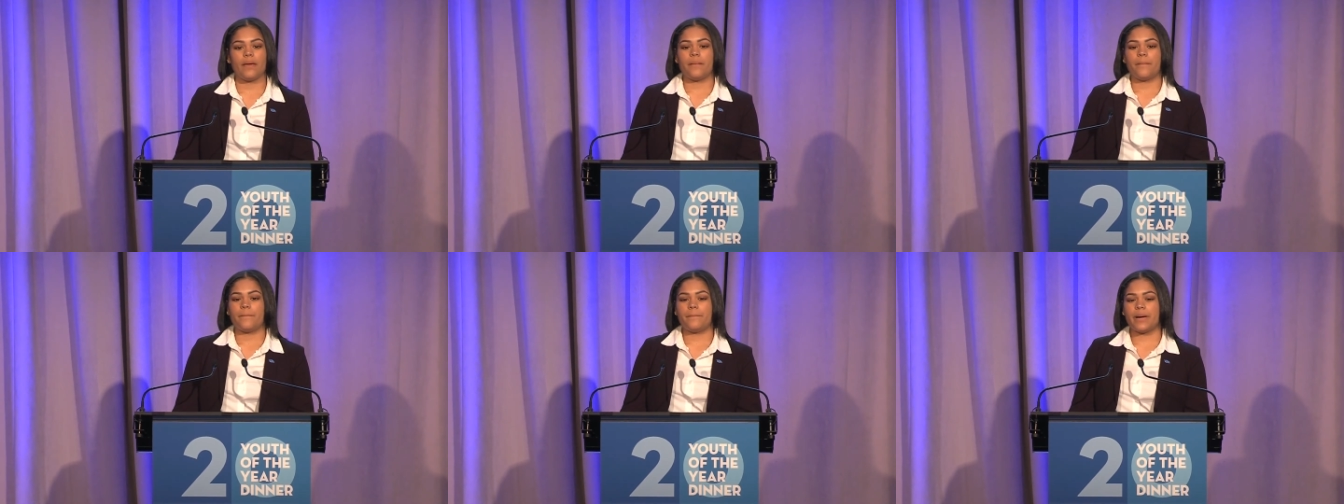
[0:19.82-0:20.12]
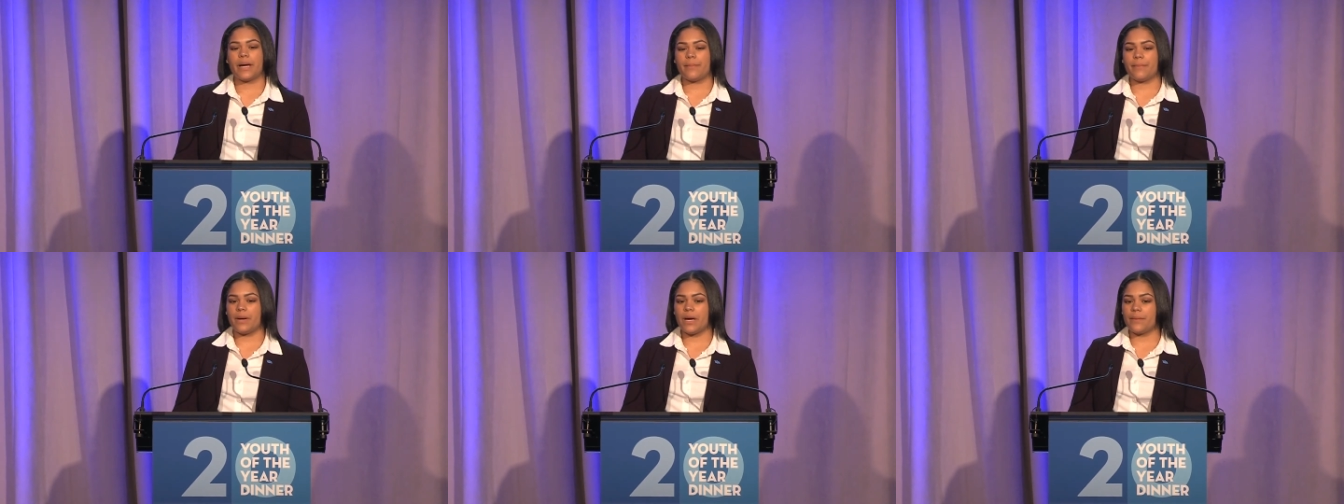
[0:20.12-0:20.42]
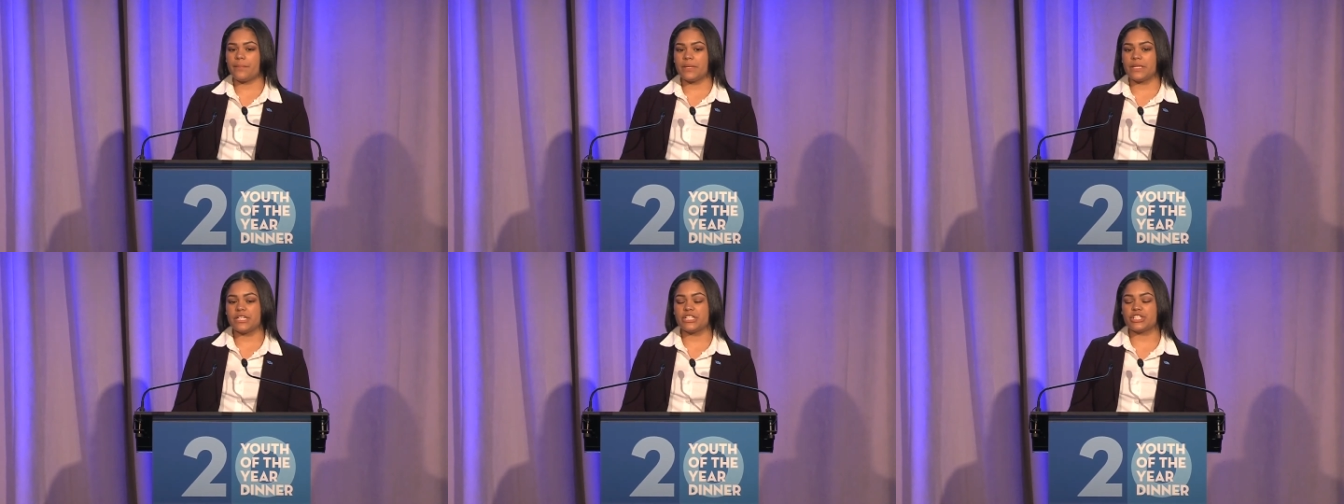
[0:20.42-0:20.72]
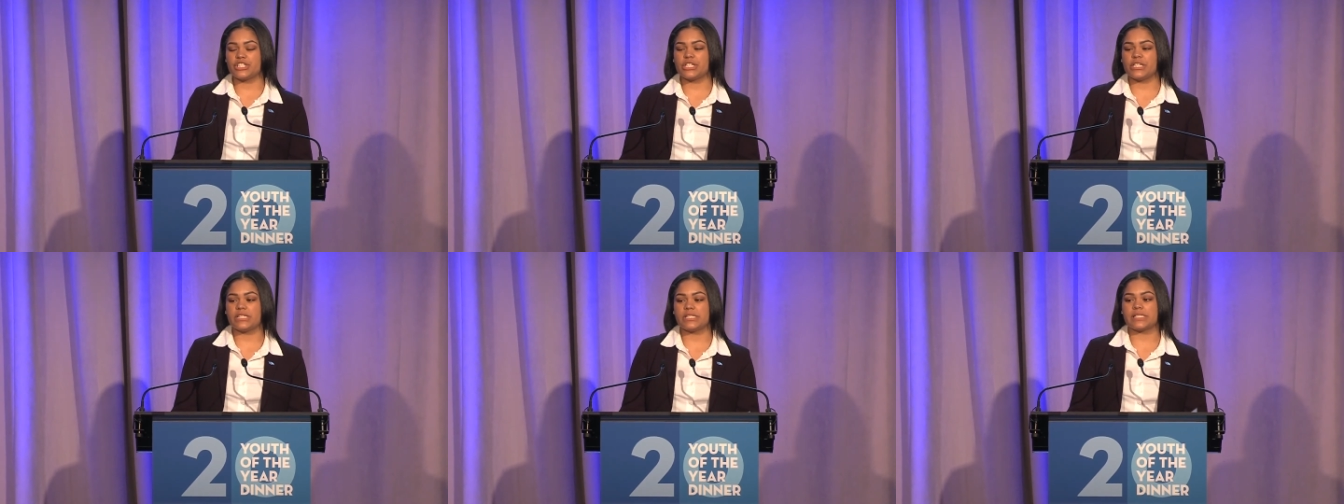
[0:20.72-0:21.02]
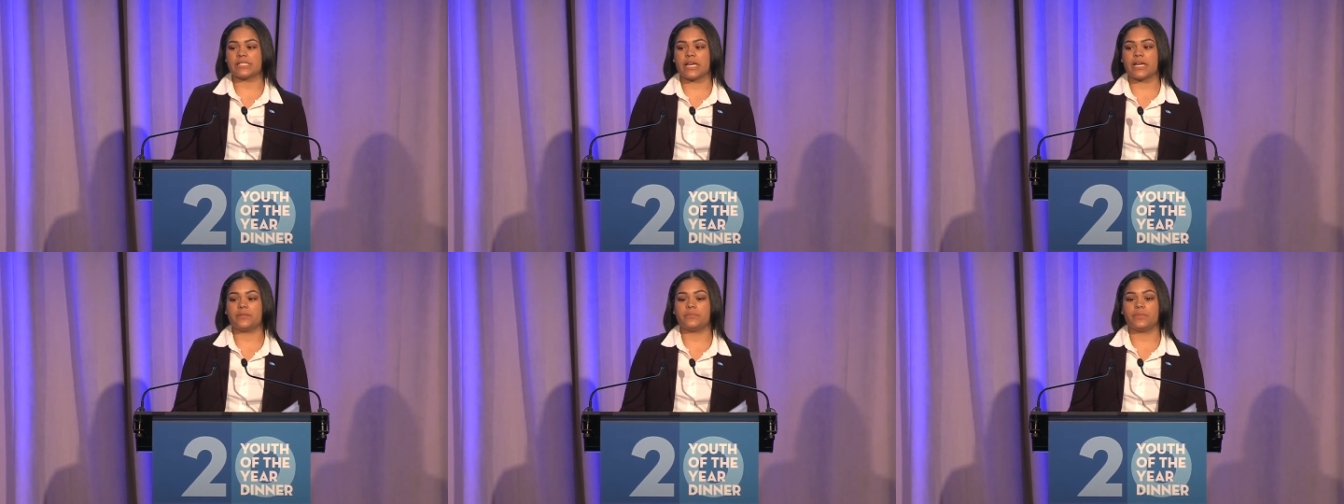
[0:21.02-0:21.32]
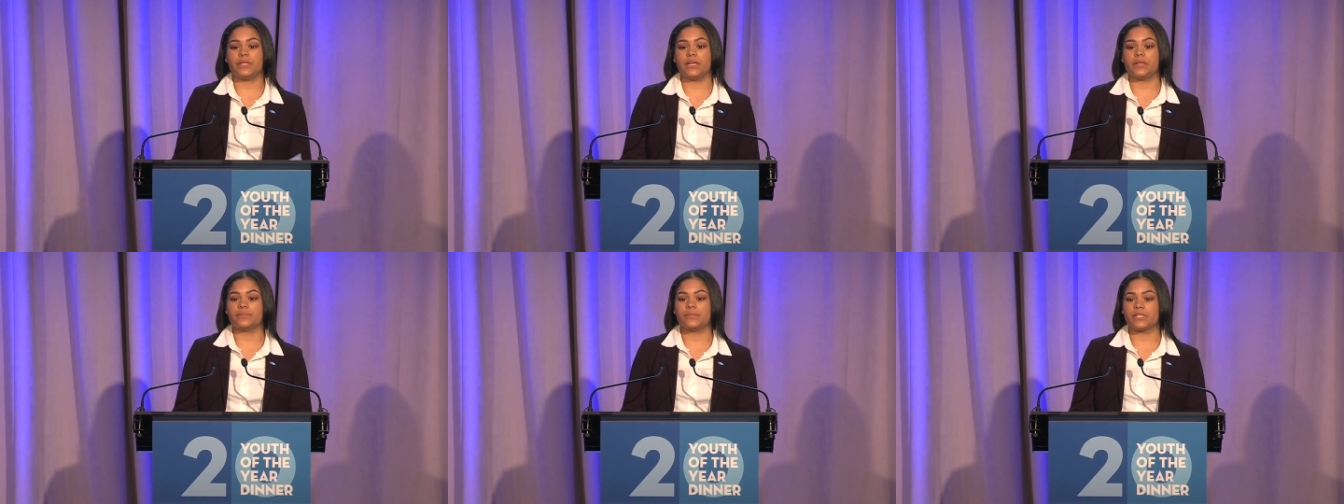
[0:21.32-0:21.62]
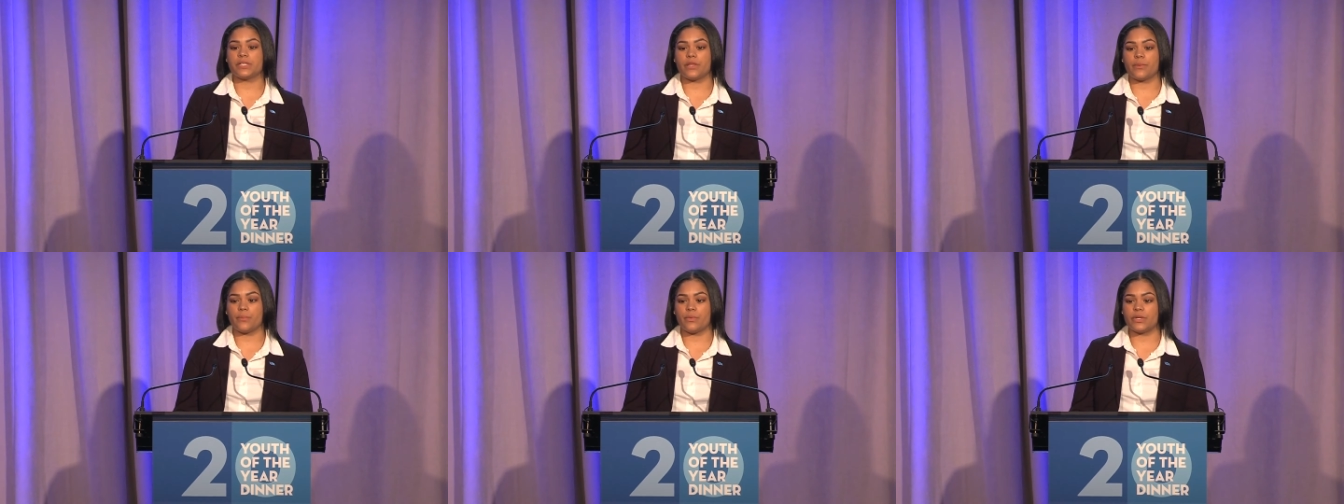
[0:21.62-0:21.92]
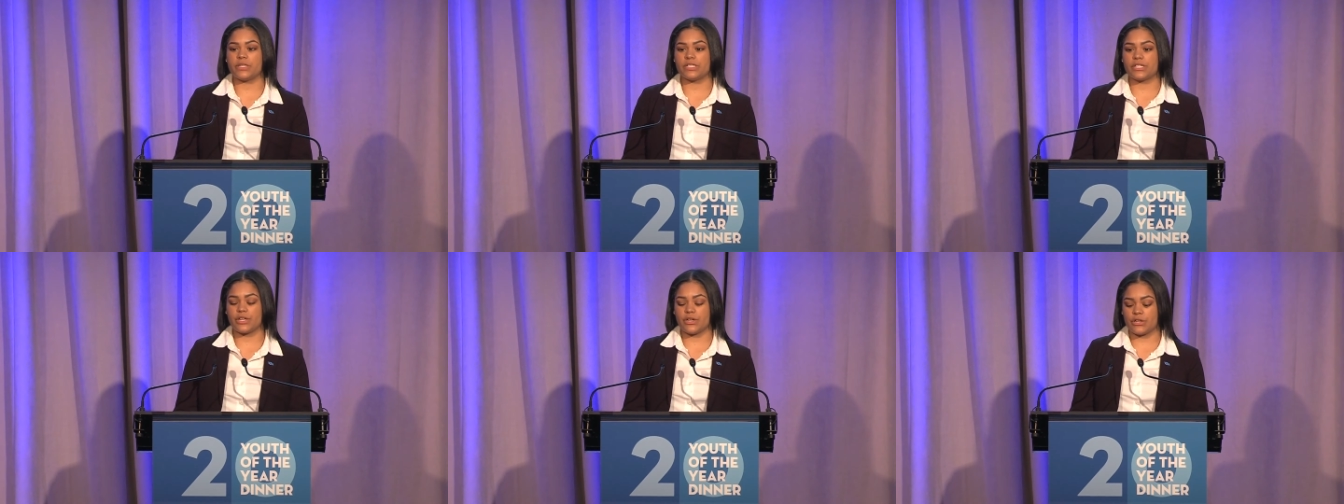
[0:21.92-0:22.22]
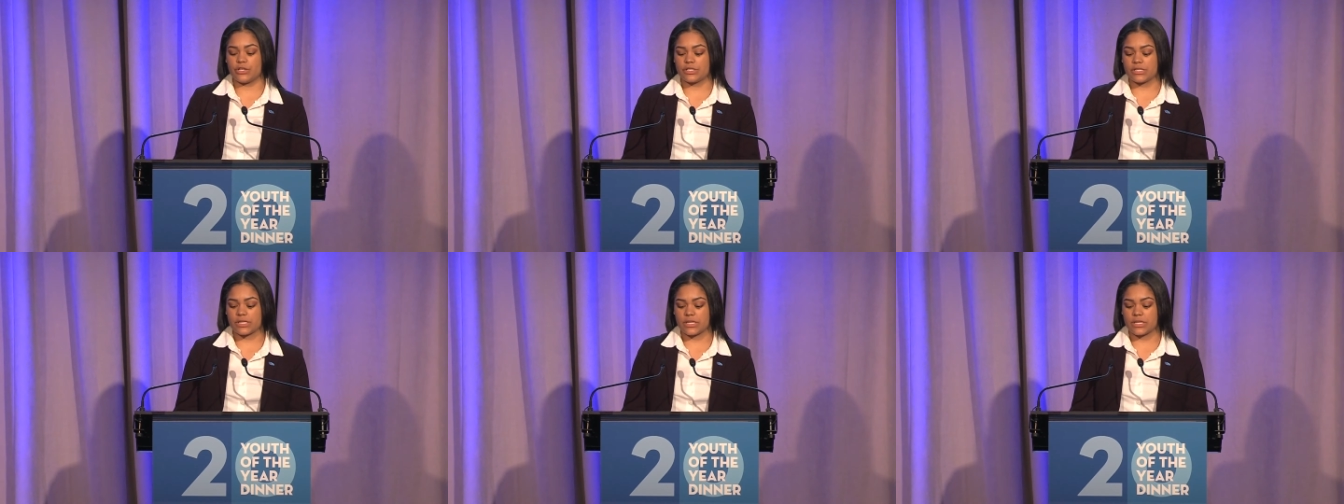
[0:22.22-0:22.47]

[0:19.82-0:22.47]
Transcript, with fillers: My mom initially signed me up to the Boys and Girls